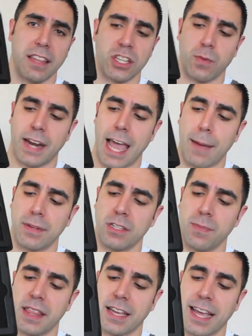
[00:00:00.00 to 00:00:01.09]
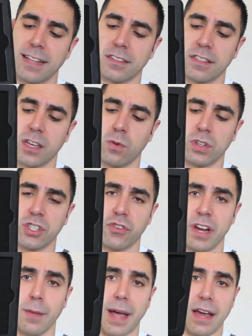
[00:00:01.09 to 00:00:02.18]
This one happens to be the Kensington. What's
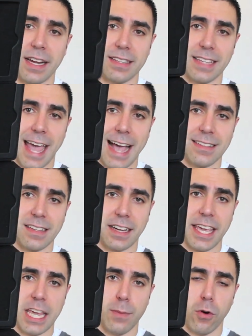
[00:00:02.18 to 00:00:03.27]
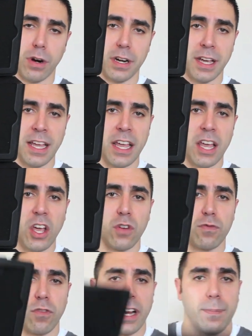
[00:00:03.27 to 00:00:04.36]
great about it is it has a keyboard
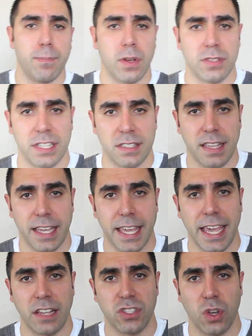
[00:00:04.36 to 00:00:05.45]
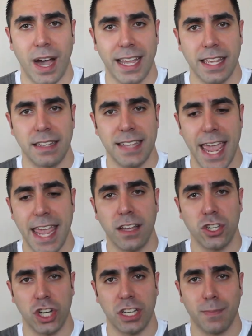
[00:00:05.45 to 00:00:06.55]
right built into the case, so I can take
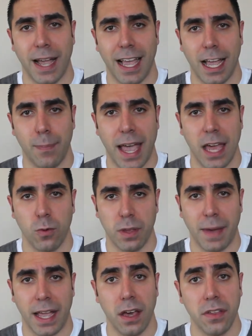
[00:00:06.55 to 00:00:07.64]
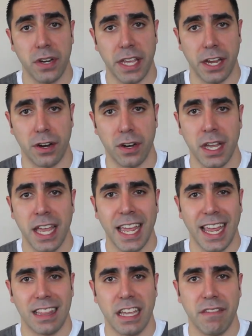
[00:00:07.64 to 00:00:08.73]
just my iPad with my other gear
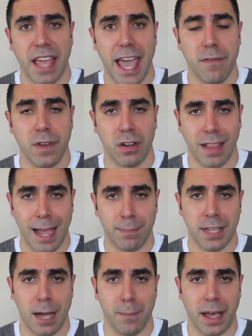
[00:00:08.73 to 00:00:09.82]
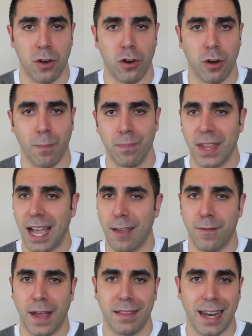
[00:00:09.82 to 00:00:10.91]
and leave the heavier laptop at home. I
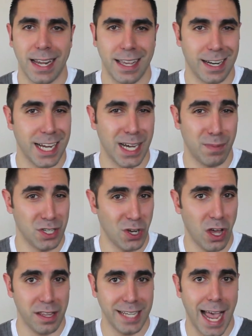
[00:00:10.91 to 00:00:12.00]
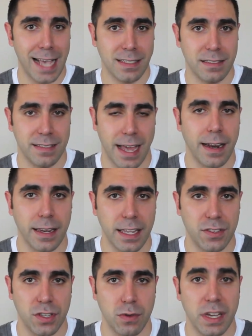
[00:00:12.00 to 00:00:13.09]
found that I can accomplish all the tasks that I
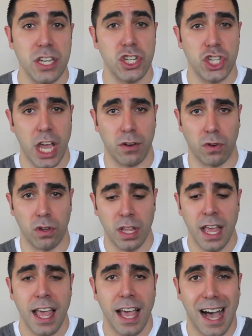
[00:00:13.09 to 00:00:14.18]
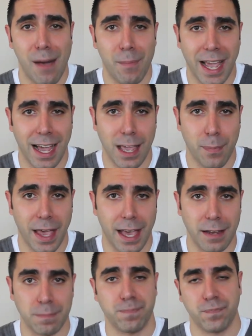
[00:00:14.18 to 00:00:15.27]
need to in general on my
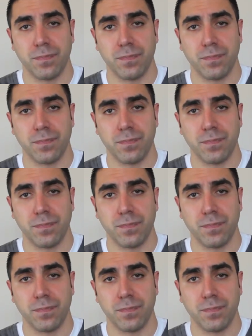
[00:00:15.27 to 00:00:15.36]
iPad,